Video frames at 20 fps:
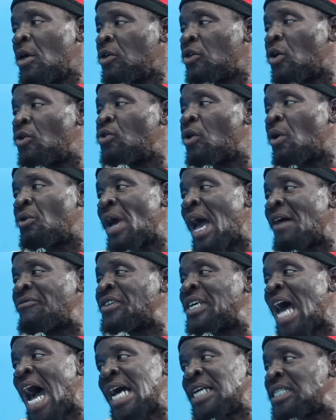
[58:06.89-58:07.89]
you know, we
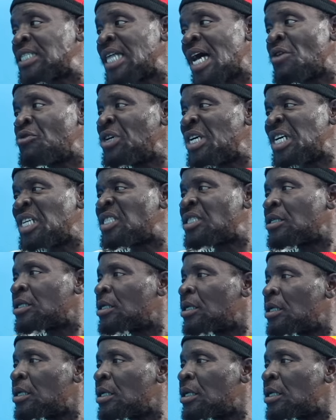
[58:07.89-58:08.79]
have gangster ways.